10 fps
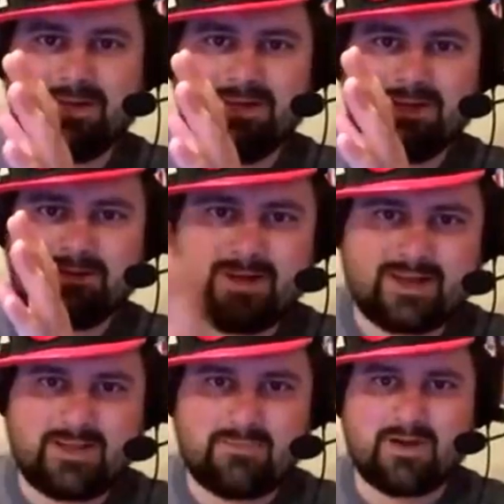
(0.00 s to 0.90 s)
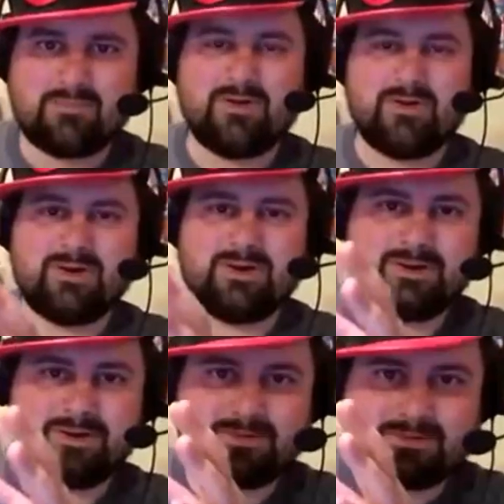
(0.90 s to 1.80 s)
Rocky
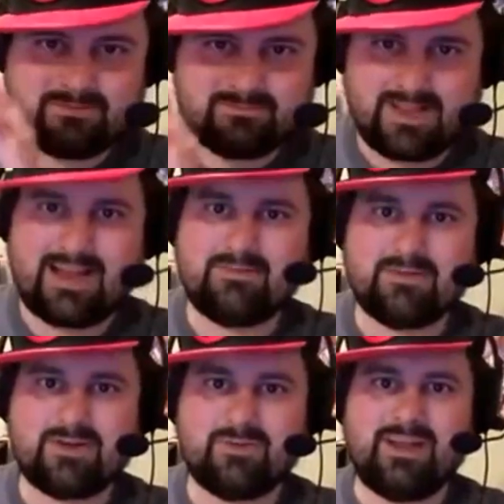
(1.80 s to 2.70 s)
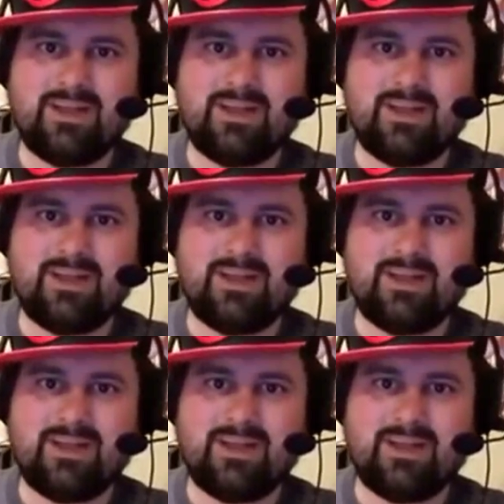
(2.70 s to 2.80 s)
Balboa, Lightning McQueen.